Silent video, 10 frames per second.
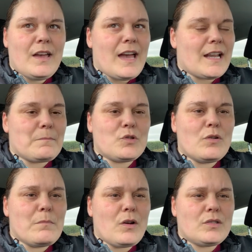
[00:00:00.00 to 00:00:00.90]
And I'm sure
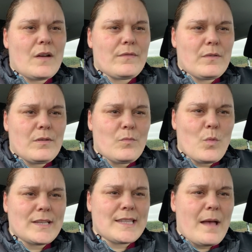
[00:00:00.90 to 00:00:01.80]
most other
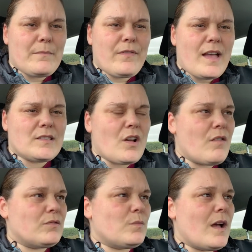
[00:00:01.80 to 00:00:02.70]
West Ham fans
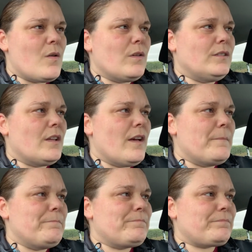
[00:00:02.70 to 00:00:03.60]
are as well.
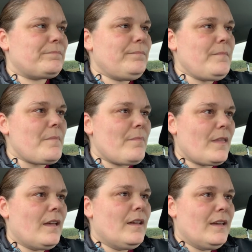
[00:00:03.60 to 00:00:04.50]
And
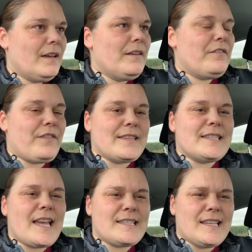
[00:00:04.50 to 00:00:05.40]

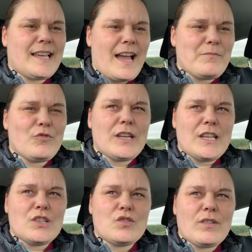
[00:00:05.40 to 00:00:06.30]
fantastic game. Really
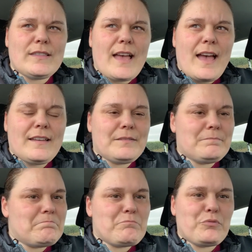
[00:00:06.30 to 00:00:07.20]
enjoyed that.
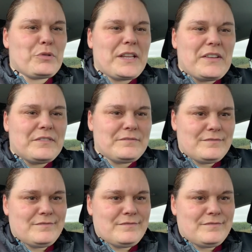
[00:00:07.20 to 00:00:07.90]
Brilliant.